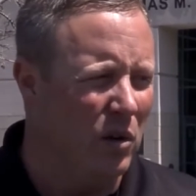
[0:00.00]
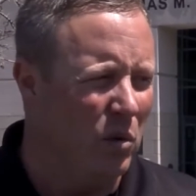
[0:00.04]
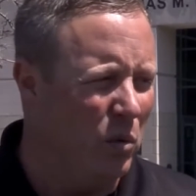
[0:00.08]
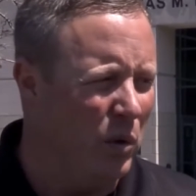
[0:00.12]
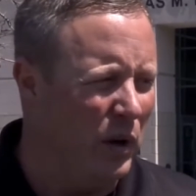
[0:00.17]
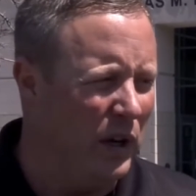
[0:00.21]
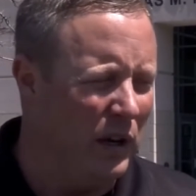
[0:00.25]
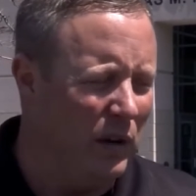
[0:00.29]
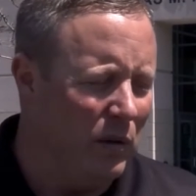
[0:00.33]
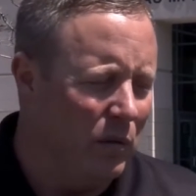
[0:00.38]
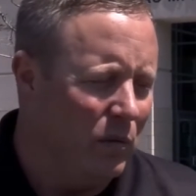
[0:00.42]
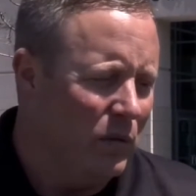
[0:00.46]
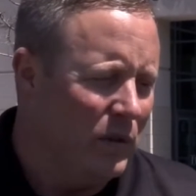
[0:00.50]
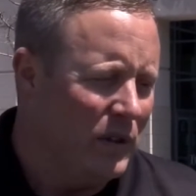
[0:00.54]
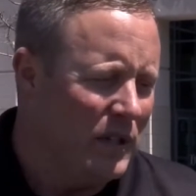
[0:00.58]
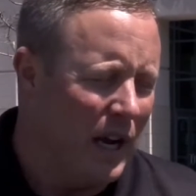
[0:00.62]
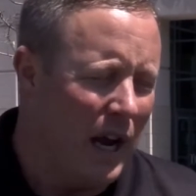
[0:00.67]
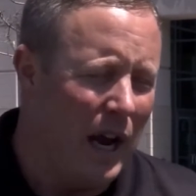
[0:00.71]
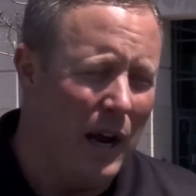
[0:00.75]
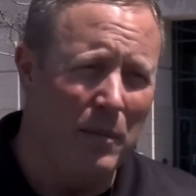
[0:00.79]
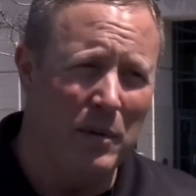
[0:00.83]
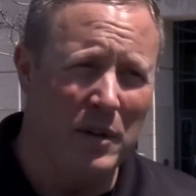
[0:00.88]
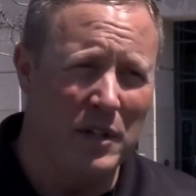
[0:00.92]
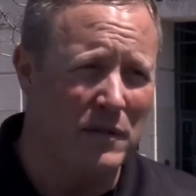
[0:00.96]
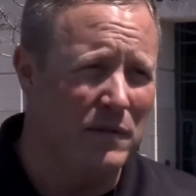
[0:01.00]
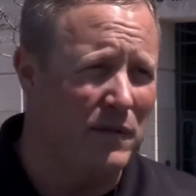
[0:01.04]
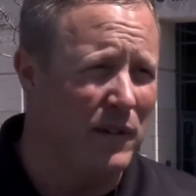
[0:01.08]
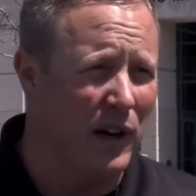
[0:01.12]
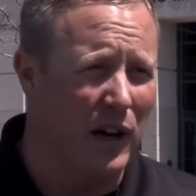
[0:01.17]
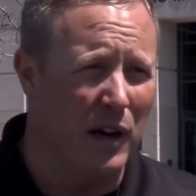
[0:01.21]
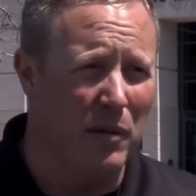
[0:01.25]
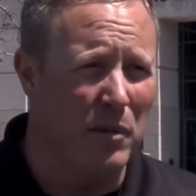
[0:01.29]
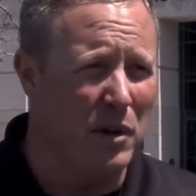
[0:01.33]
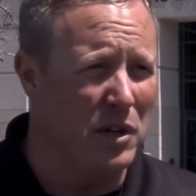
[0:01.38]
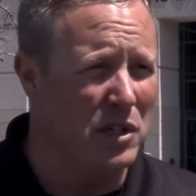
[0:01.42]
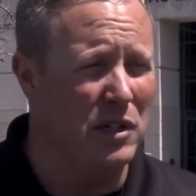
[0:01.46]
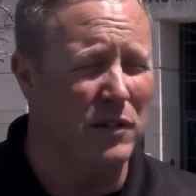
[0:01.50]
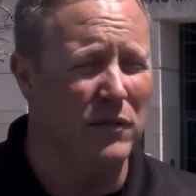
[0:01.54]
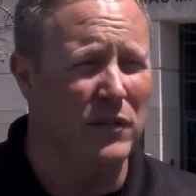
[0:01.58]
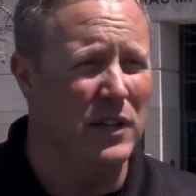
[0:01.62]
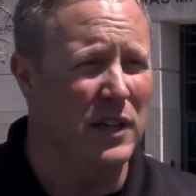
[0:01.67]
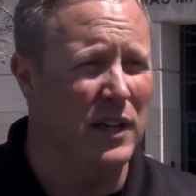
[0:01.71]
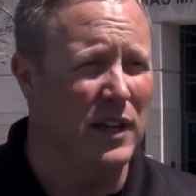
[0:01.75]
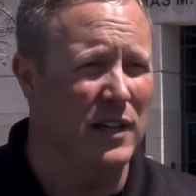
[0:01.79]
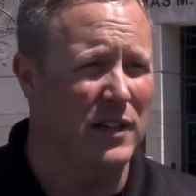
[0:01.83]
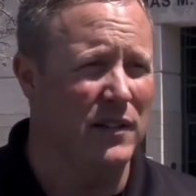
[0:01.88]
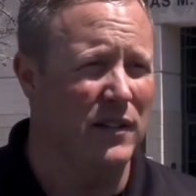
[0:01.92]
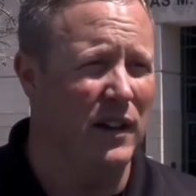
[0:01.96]
we time is very much of
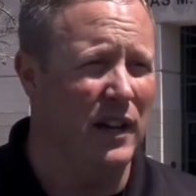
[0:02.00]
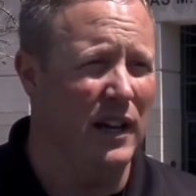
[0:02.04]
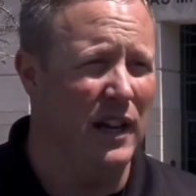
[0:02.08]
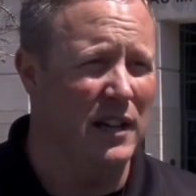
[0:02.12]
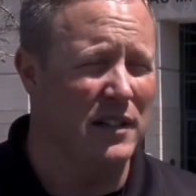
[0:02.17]
the es